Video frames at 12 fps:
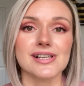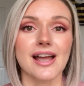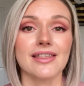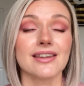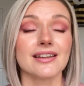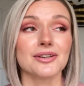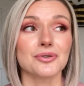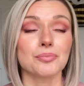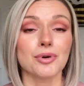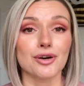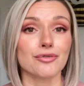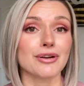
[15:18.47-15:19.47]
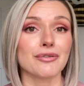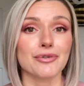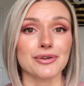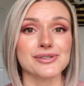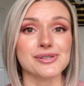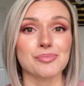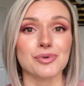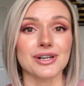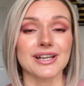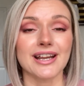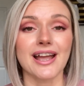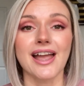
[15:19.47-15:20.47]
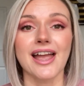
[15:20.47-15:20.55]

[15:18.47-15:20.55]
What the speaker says: I think they're perfect for the spring,